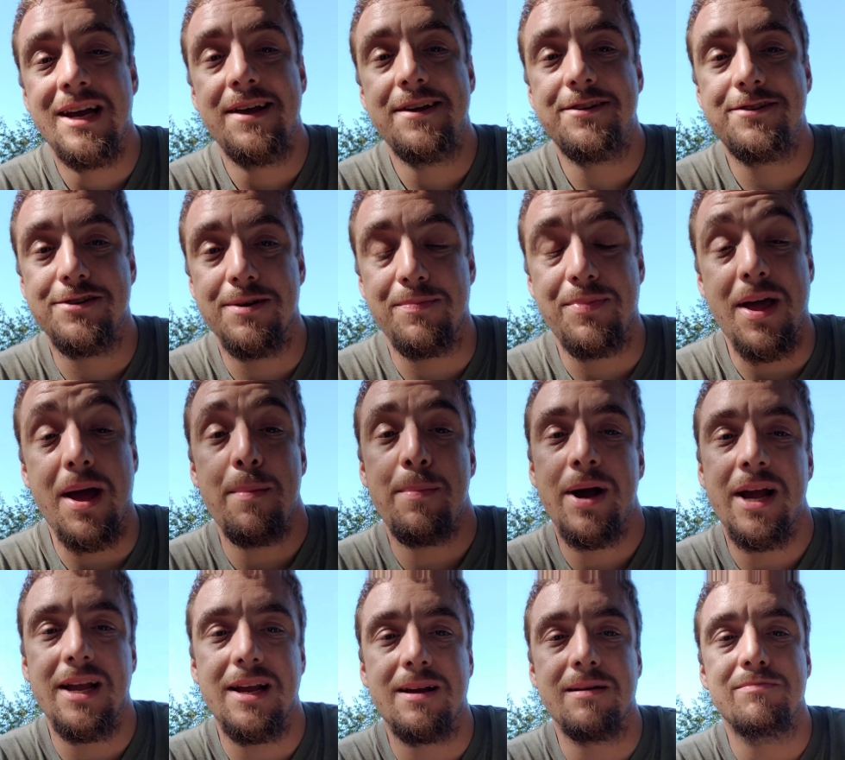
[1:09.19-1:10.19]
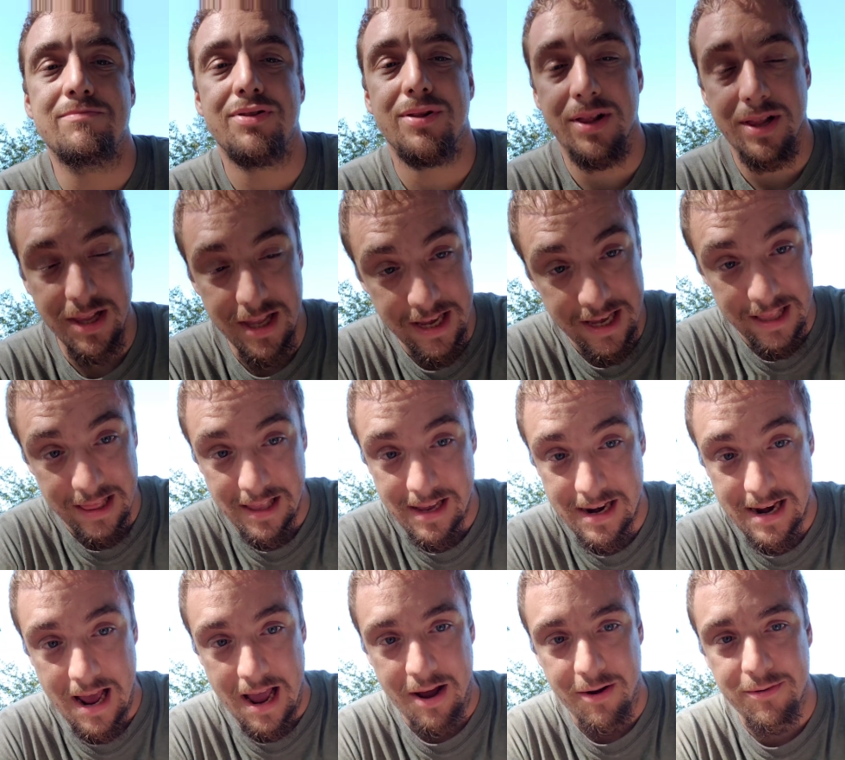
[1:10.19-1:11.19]
strip that bike completely
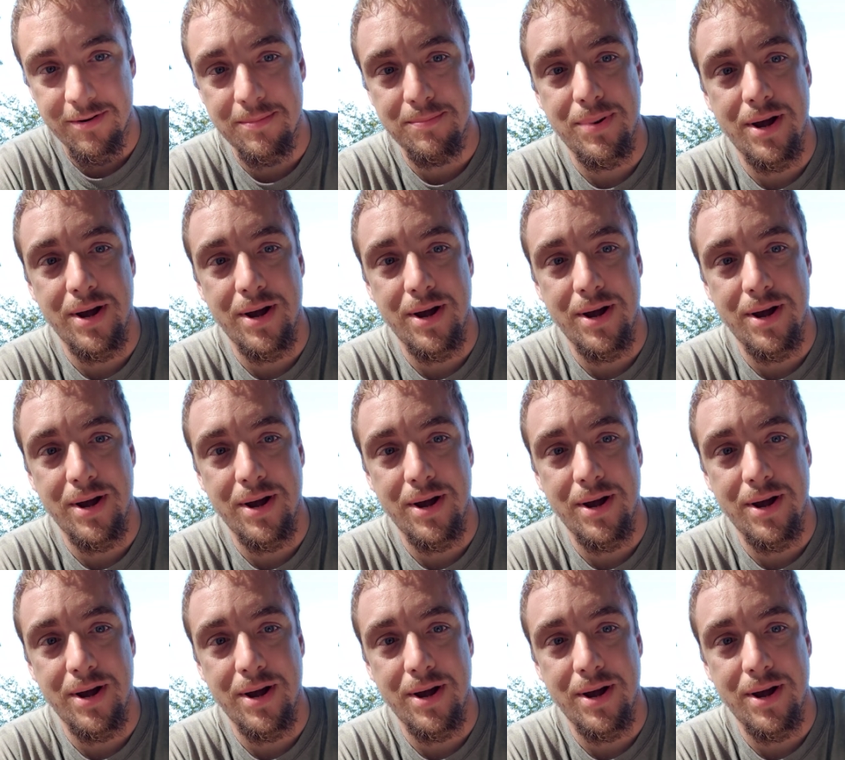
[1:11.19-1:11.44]
down and